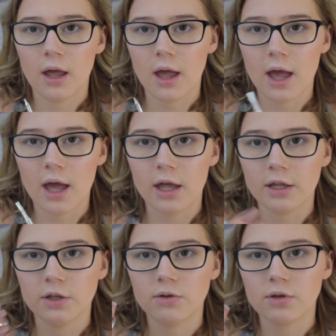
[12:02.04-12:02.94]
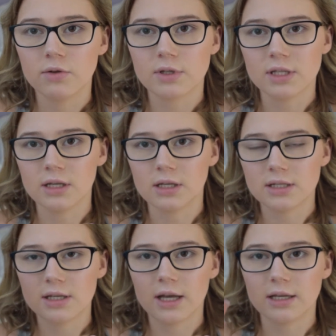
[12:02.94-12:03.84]
and you use
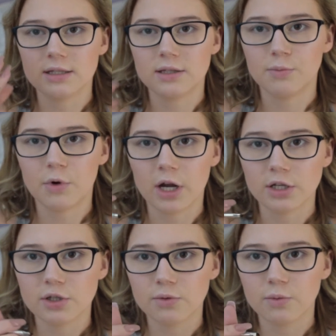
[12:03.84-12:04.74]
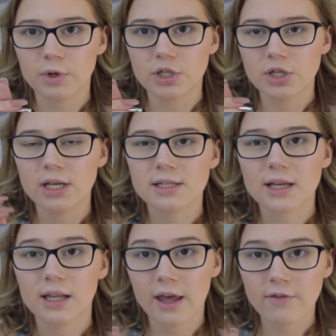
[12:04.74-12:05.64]
this as the brush, which is
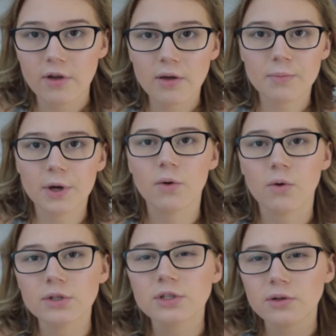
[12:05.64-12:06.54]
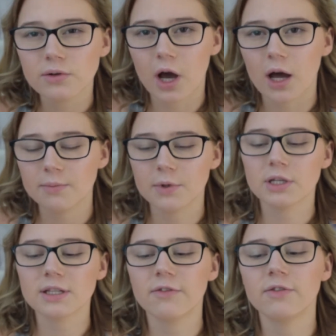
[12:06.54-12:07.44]
clever but also not,
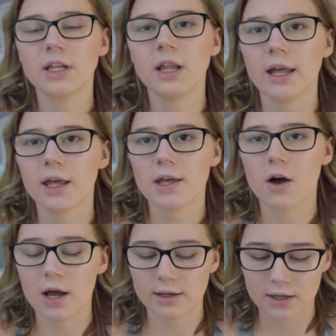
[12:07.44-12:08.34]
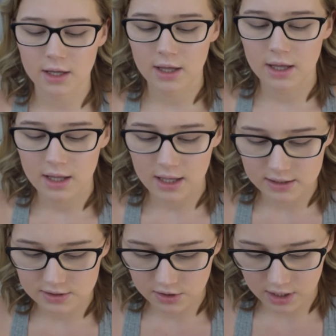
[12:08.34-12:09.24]
because I feel like
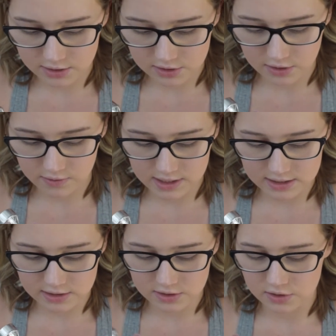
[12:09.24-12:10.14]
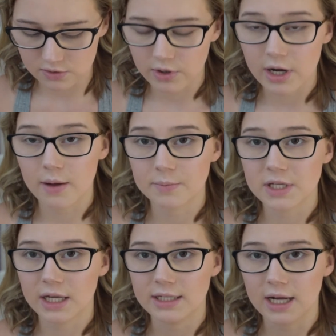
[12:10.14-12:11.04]
it's not so easy to store it
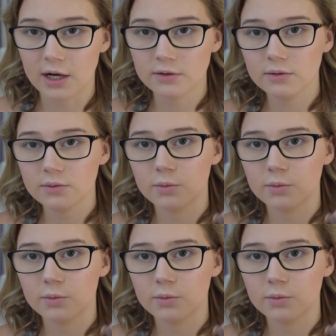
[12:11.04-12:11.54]
upside down